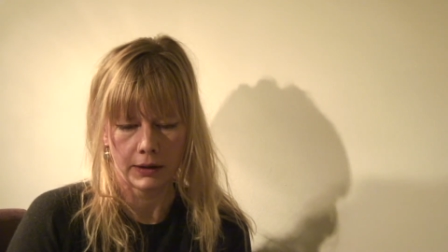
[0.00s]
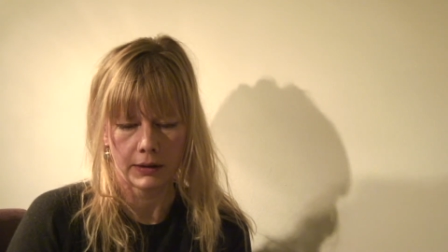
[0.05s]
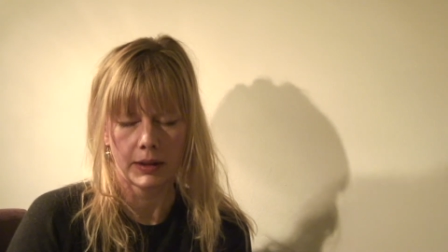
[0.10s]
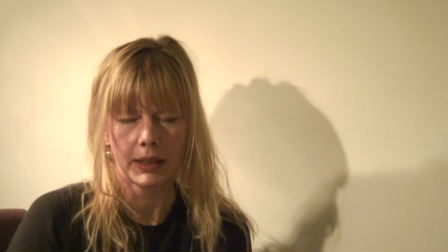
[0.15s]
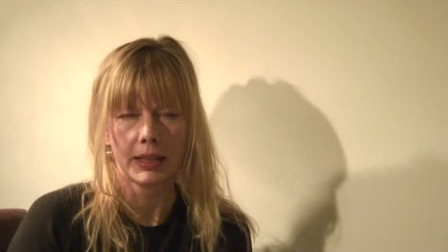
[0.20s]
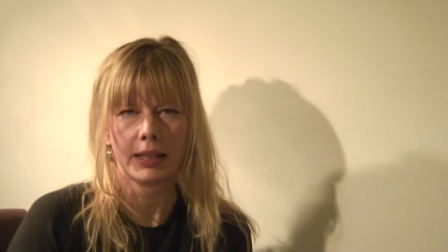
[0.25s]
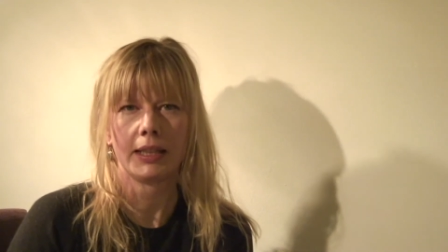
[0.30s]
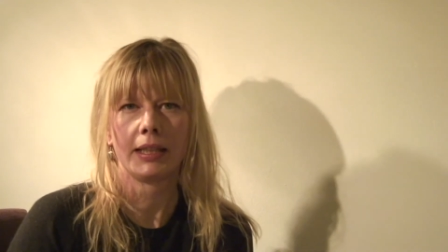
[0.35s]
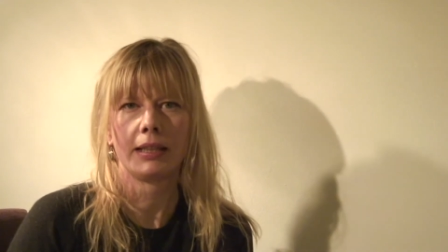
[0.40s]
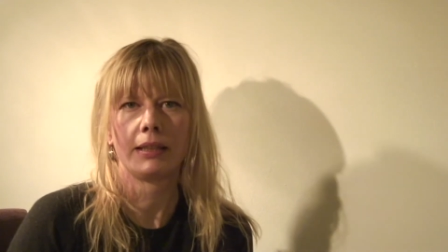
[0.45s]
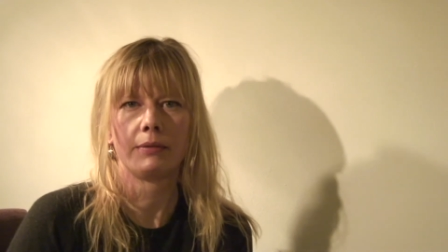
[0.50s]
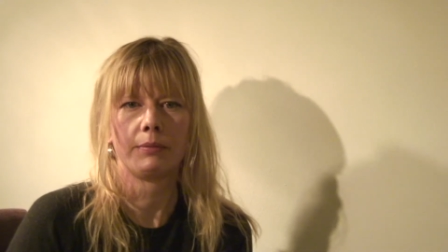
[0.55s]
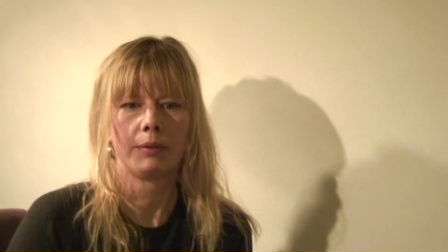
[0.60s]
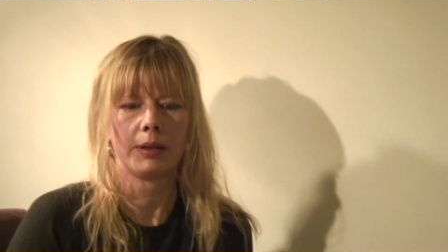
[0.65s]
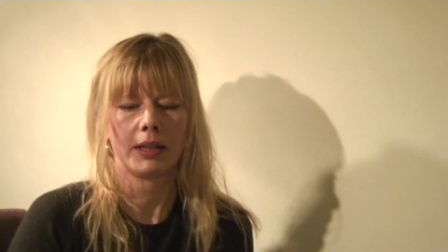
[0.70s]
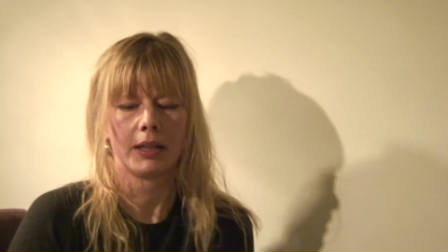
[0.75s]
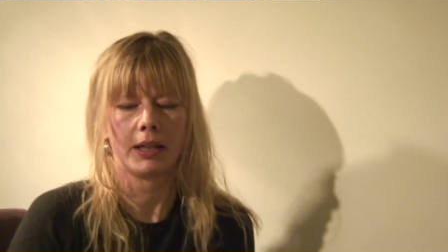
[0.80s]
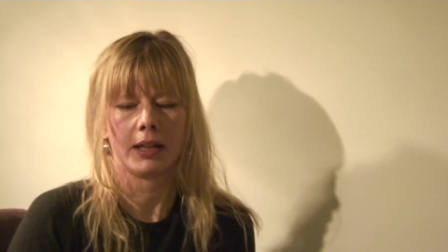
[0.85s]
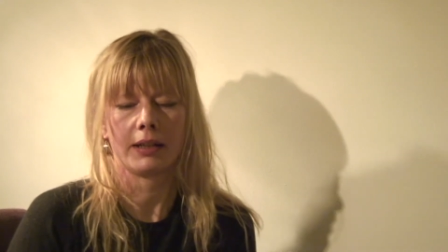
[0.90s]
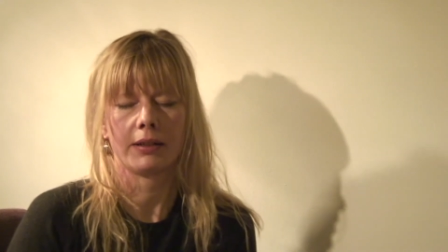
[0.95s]
he
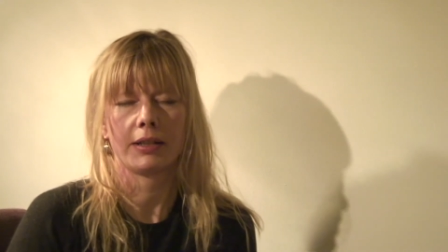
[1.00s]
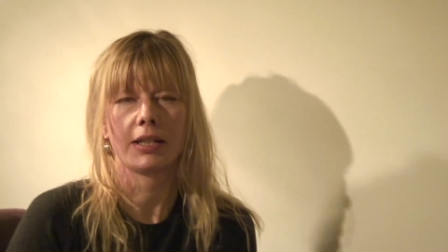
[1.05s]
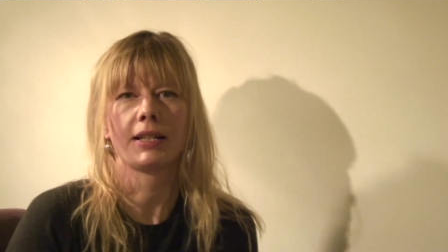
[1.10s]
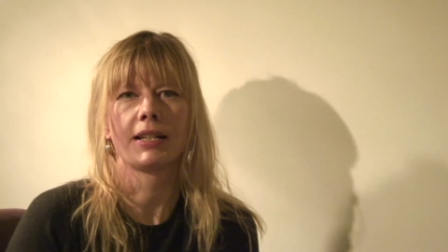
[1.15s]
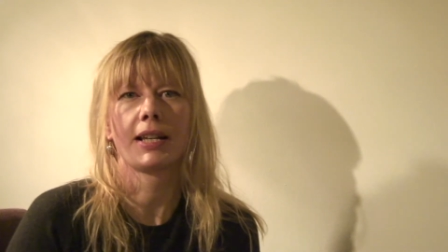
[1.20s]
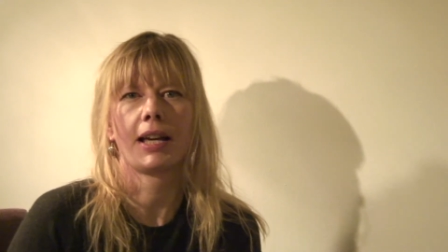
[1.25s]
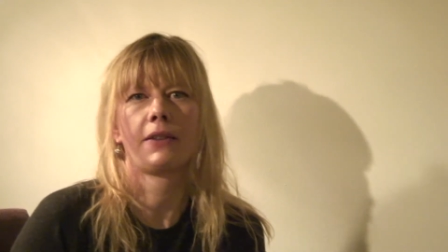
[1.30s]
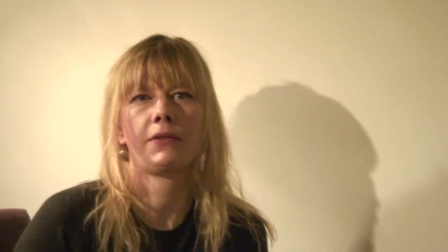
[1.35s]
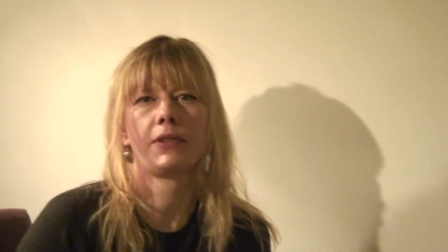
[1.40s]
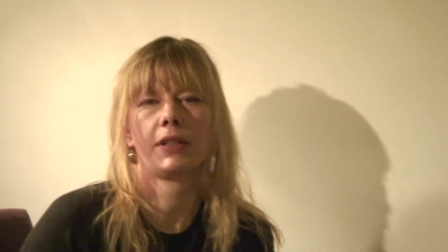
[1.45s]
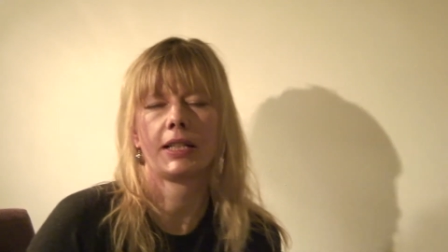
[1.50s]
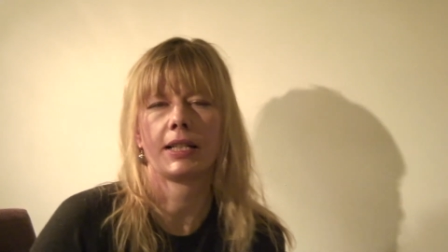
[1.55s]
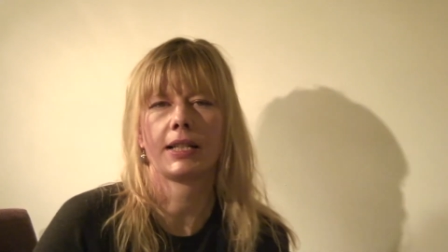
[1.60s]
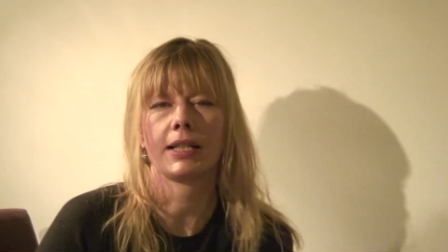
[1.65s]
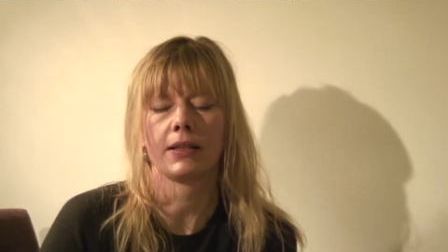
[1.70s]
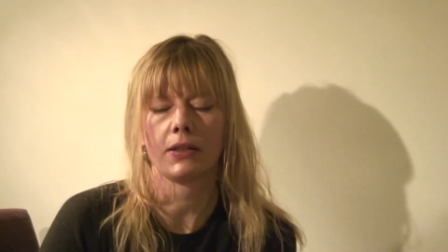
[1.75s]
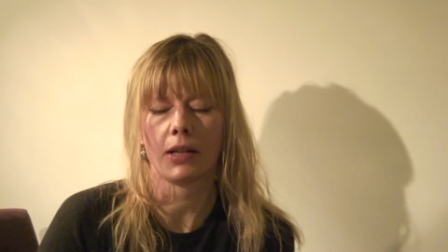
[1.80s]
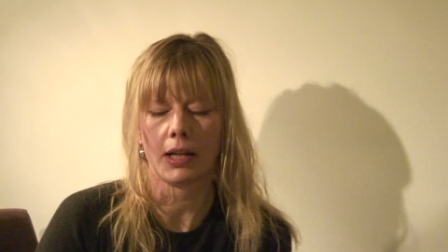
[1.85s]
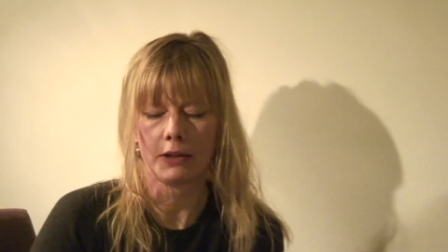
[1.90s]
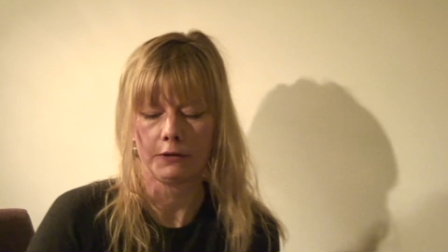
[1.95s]
didn't have an
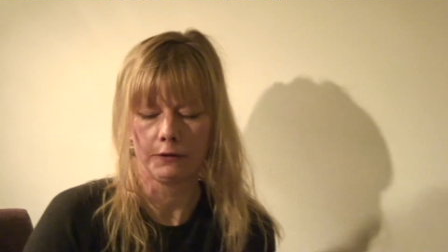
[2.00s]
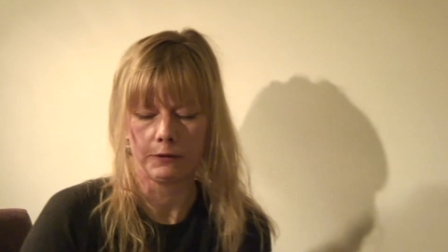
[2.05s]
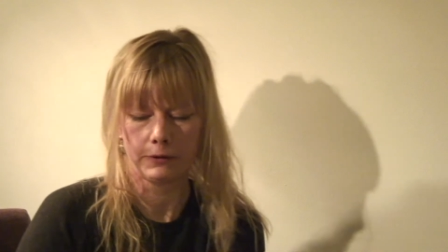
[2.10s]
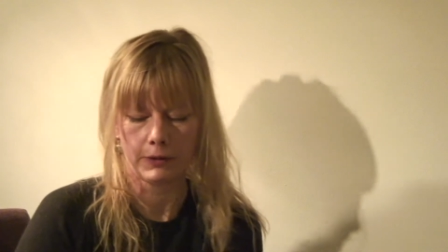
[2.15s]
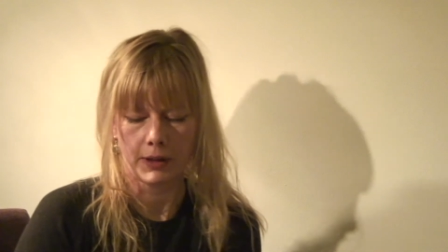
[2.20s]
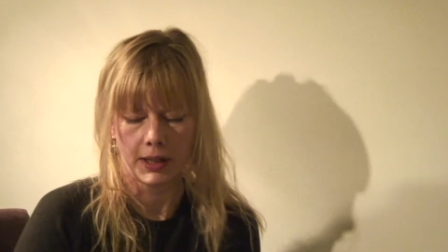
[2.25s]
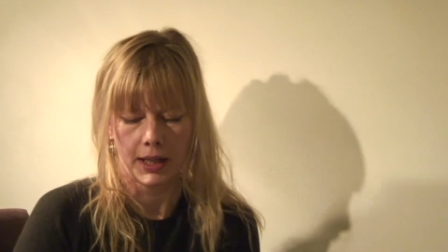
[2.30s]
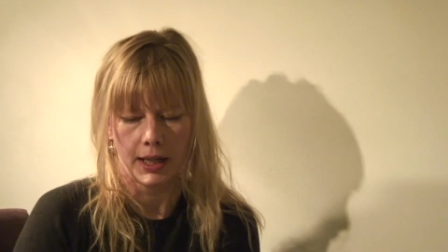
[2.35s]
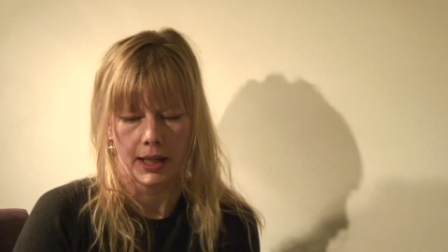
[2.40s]
easy life.